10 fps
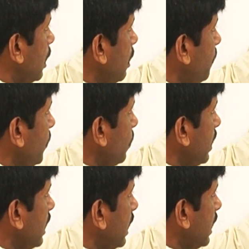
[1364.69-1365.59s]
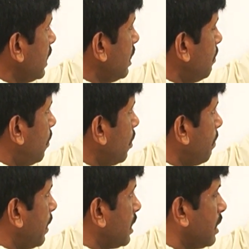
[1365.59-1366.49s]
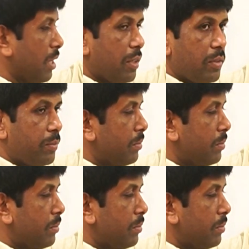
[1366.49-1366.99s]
If you increase the more pressure,